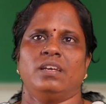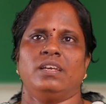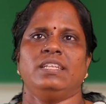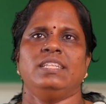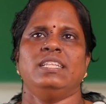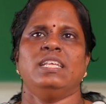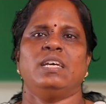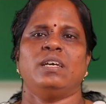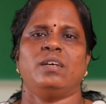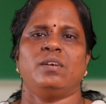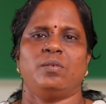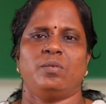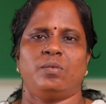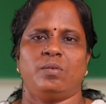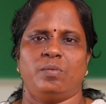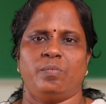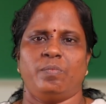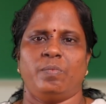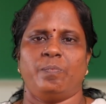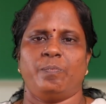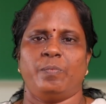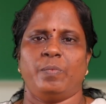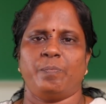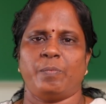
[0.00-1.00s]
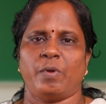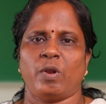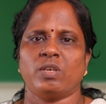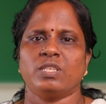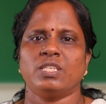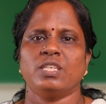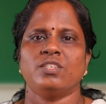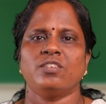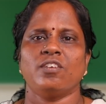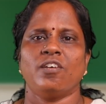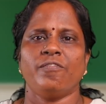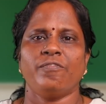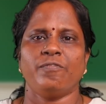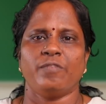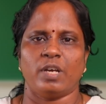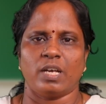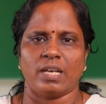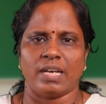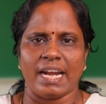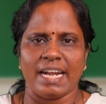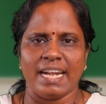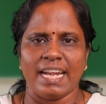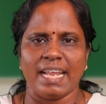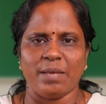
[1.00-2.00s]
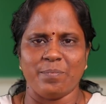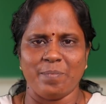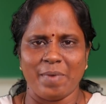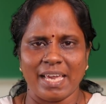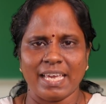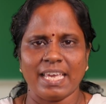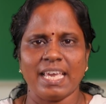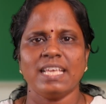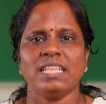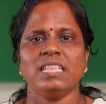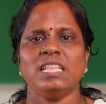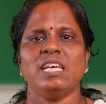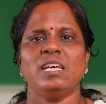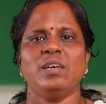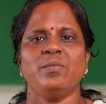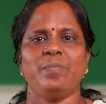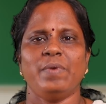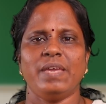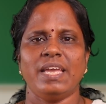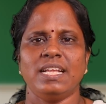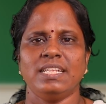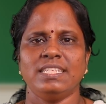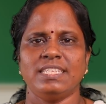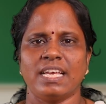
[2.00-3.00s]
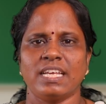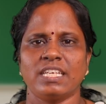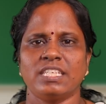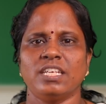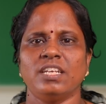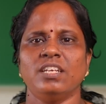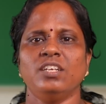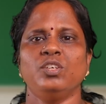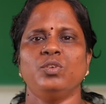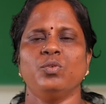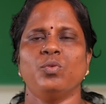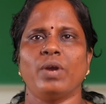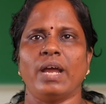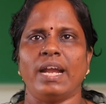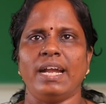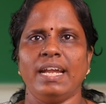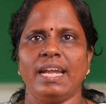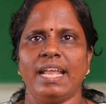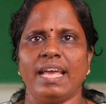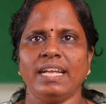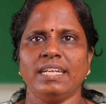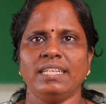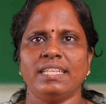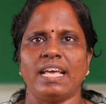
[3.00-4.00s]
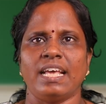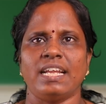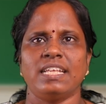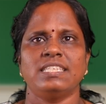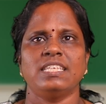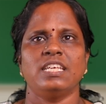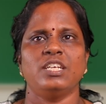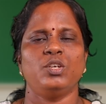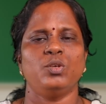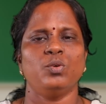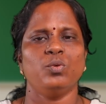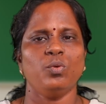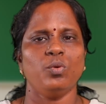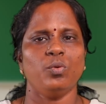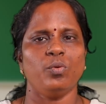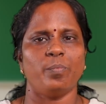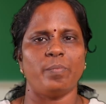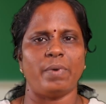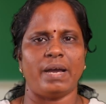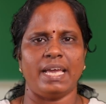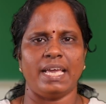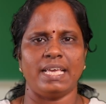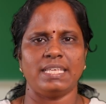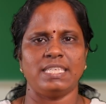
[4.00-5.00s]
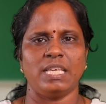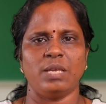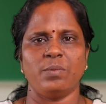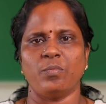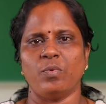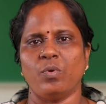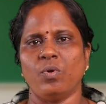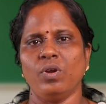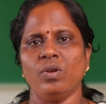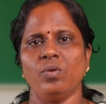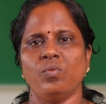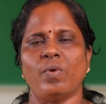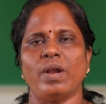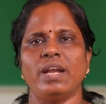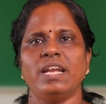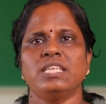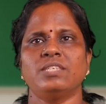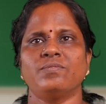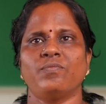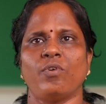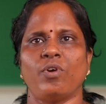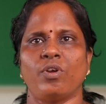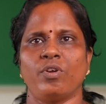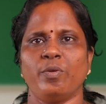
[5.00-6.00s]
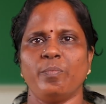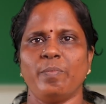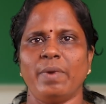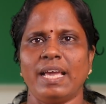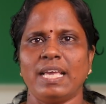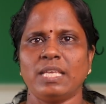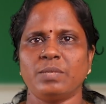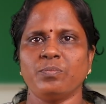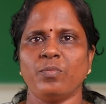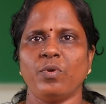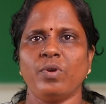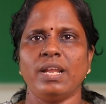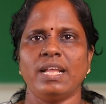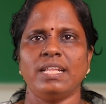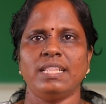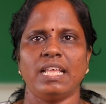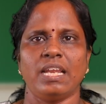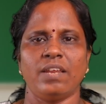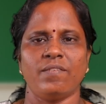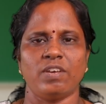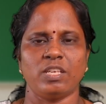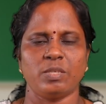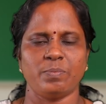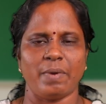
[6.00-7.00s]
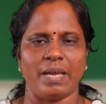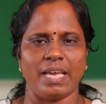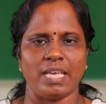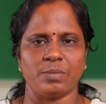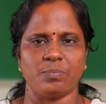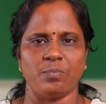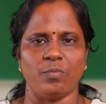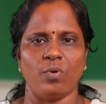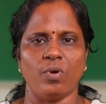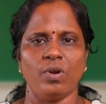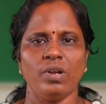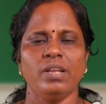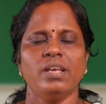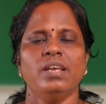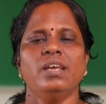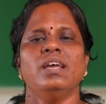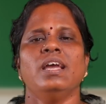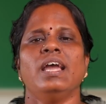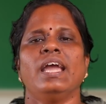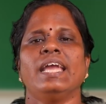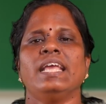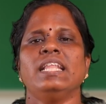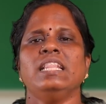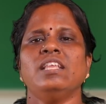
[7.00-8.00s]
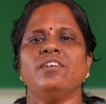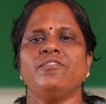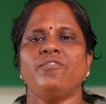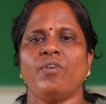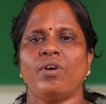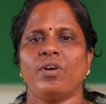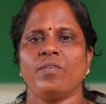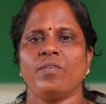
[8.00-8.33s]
the process of making the PN junction to conduct, there is a two biasing mode. One is forward bias mode and the reverse bias mode. In the